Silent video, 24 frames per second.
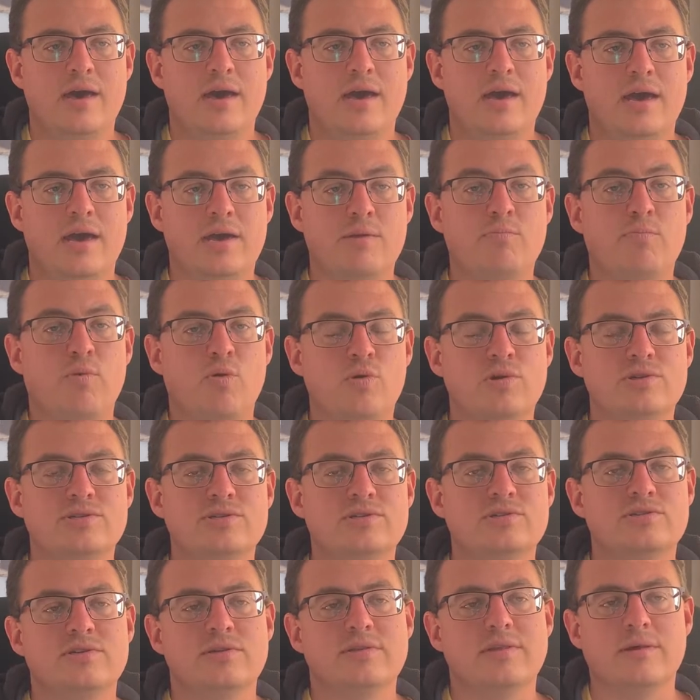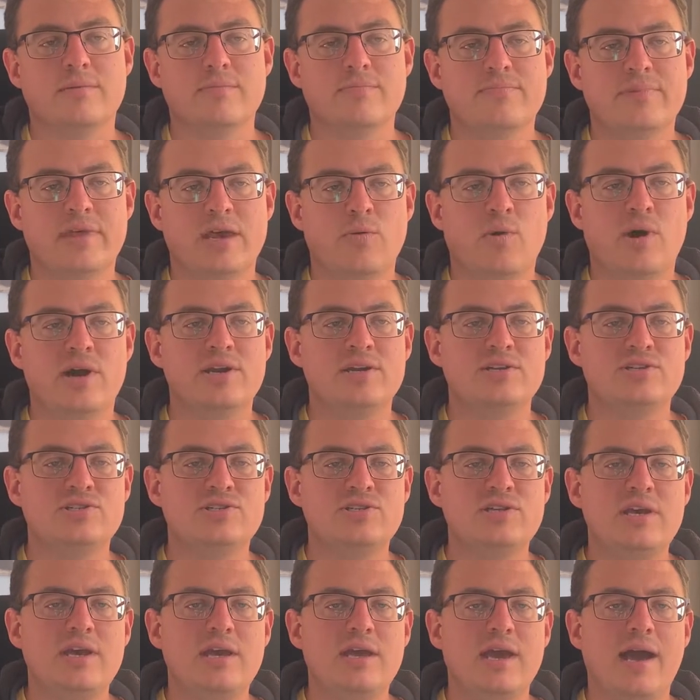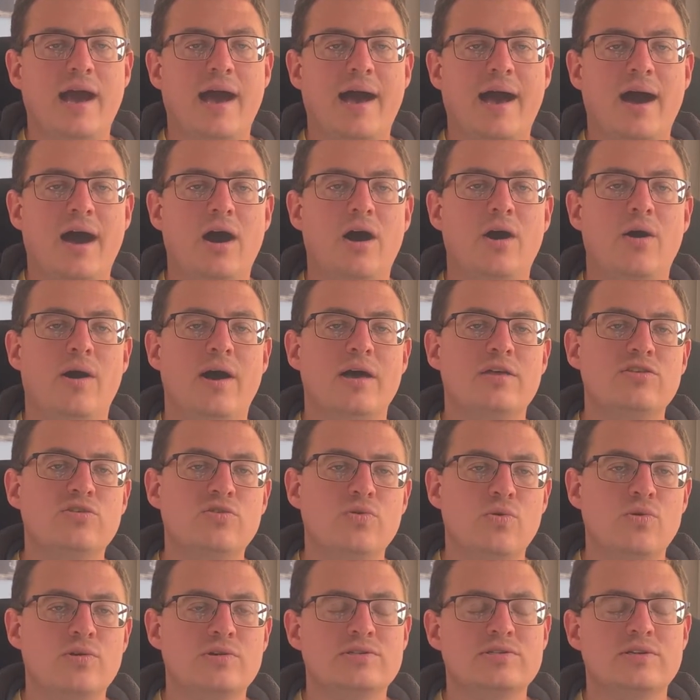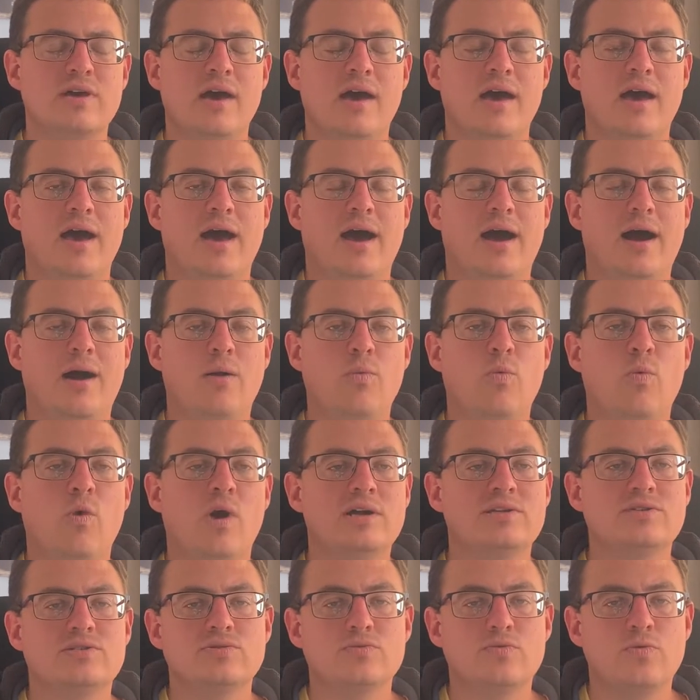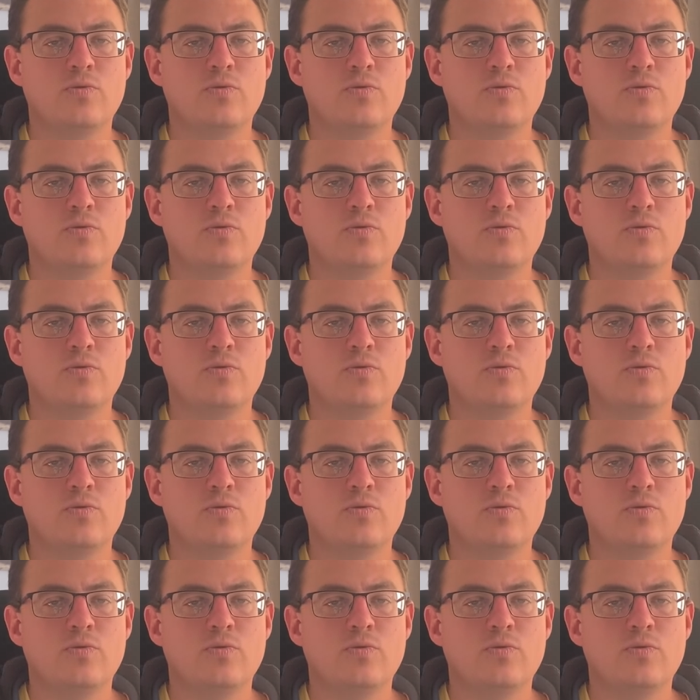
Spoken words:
important to them. They want to see how I thought, what